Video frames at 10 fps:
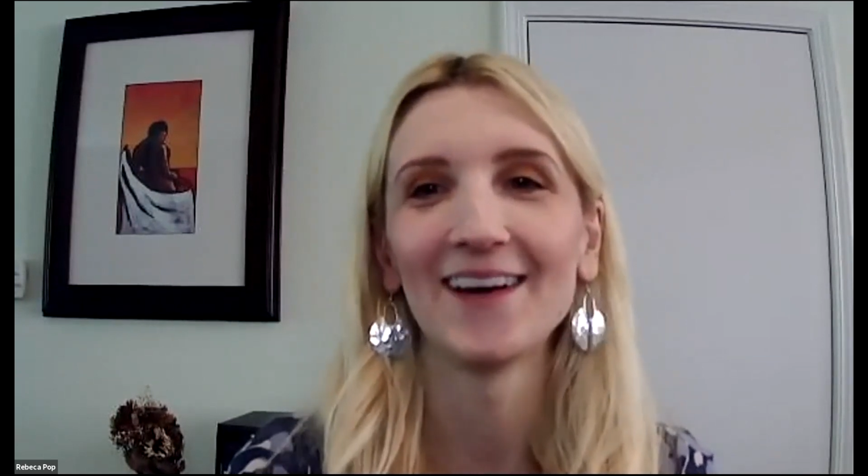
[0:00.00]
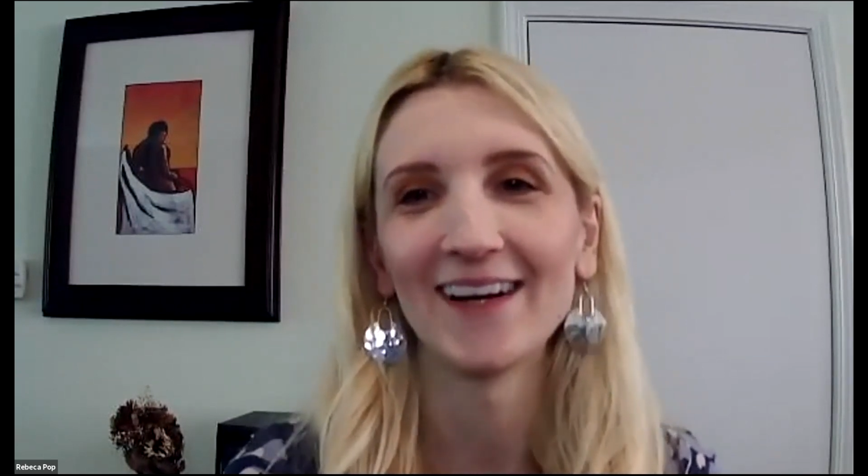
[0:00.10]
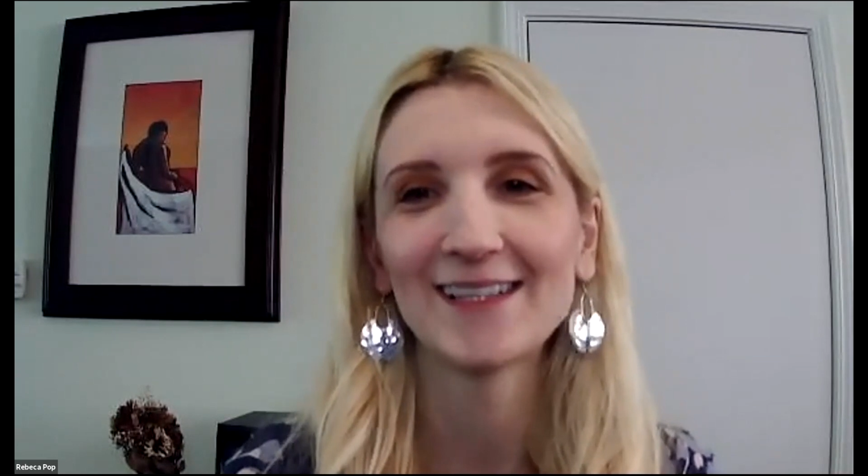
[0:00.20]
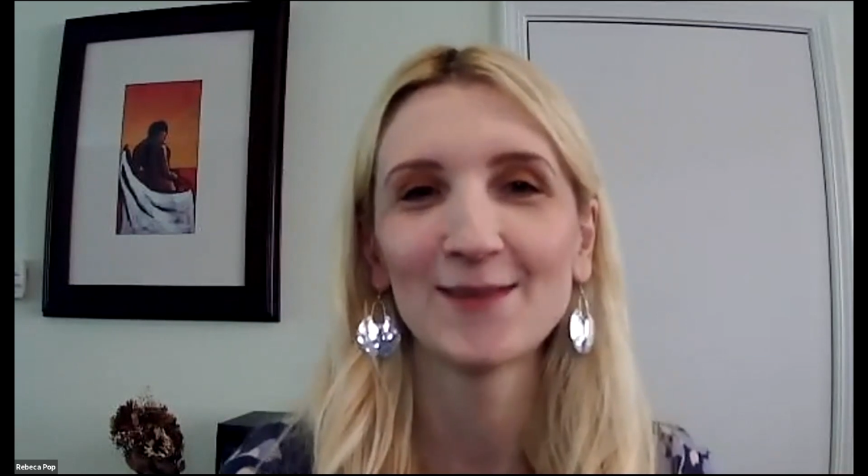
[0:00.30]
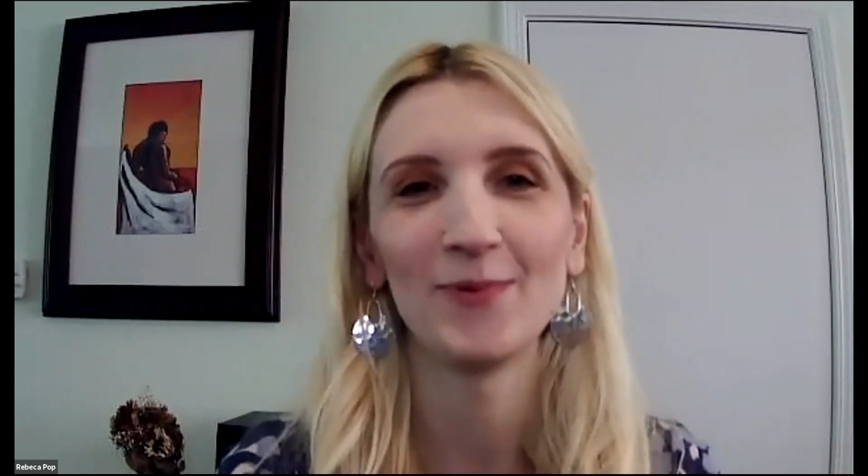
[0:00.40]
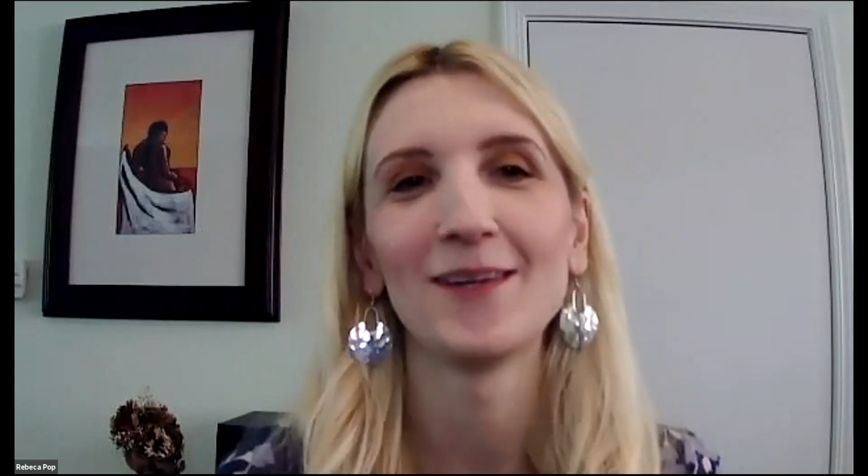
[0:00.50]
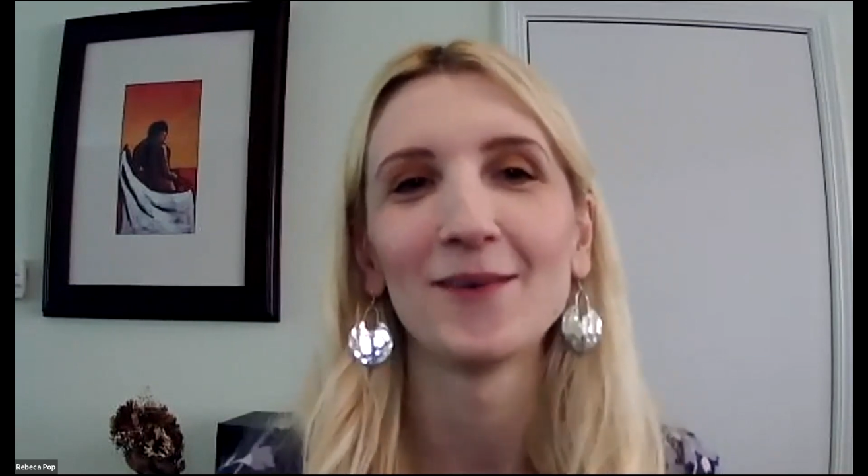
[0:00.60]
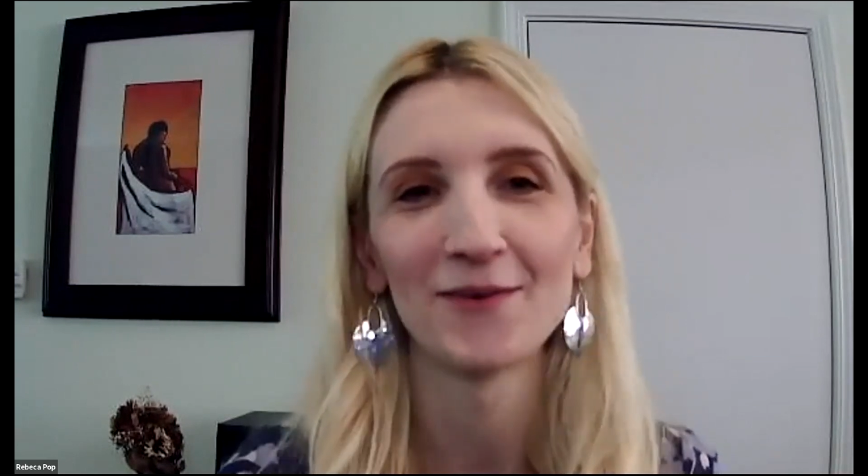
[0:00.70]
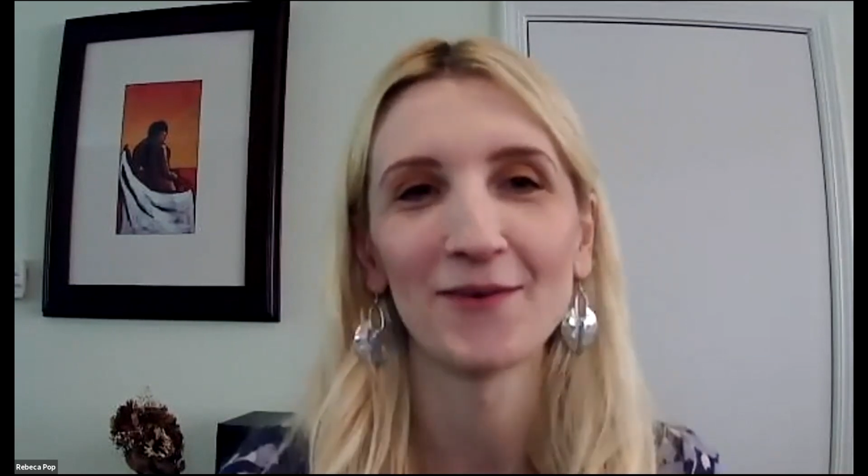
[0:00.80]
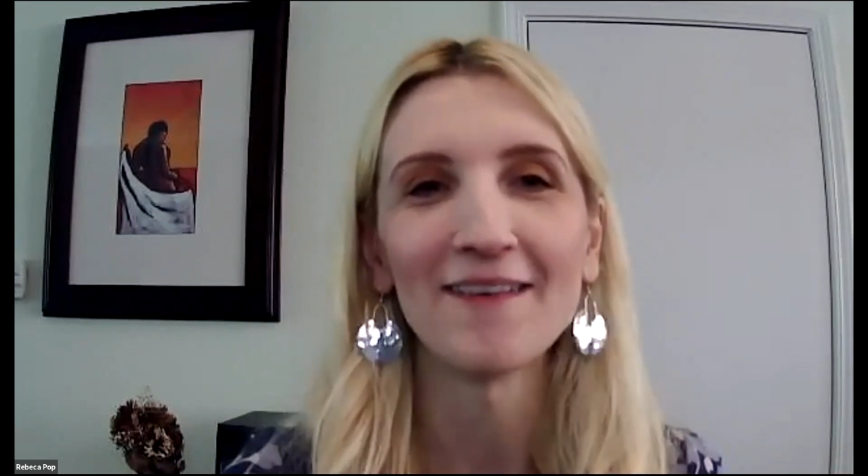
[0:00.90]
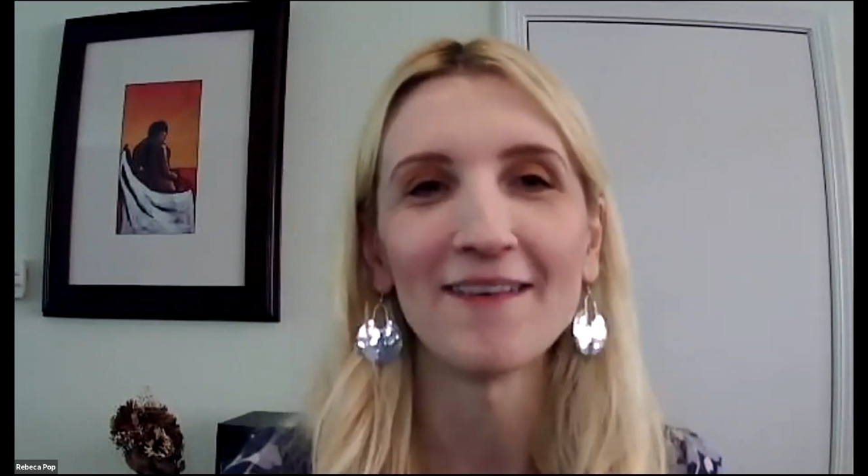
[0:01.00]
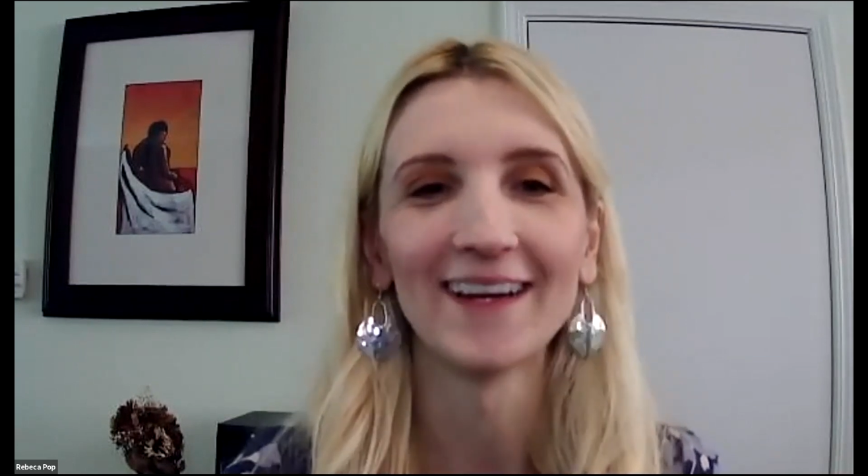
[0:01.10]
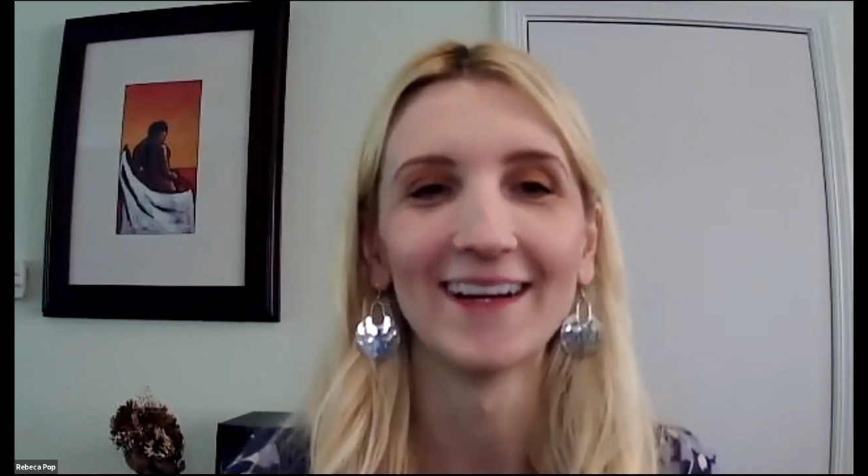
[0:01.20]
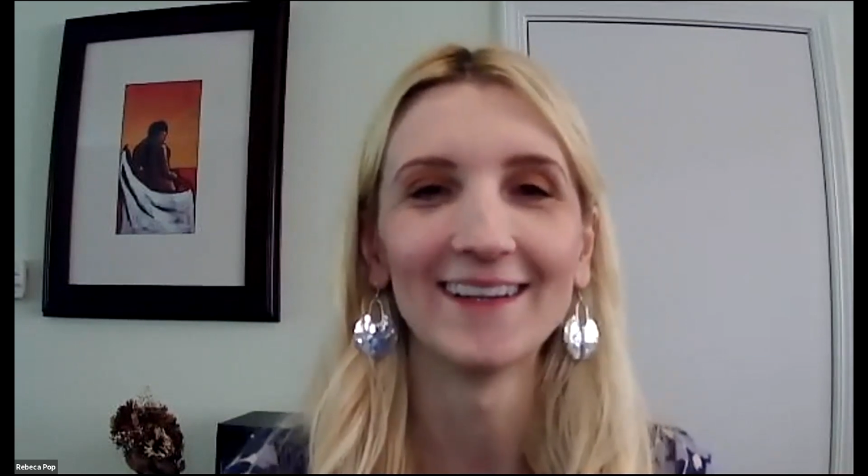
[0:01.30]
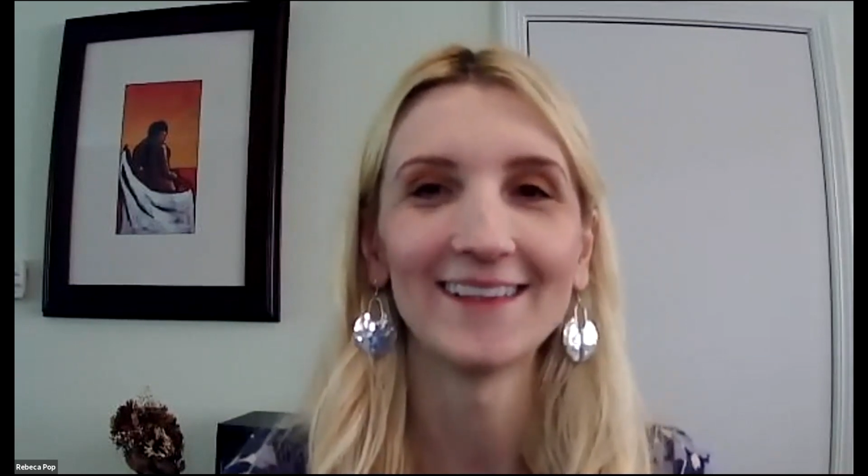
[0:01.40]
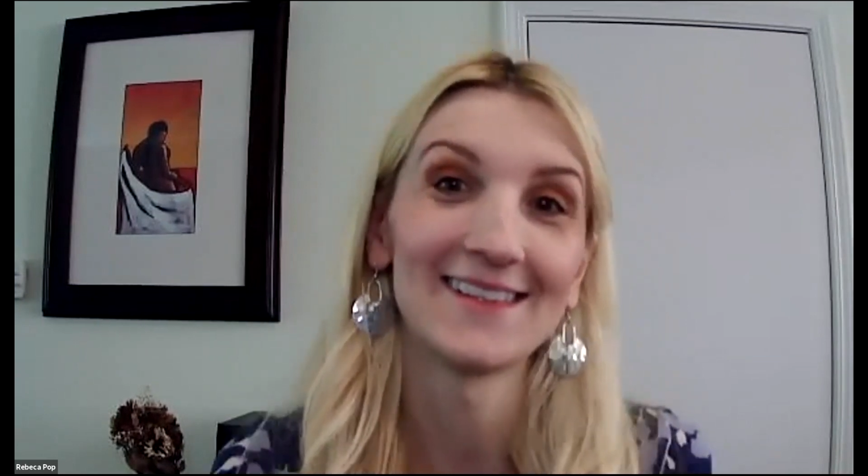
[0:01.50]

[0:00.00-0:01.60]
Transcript: what speed you're driving at,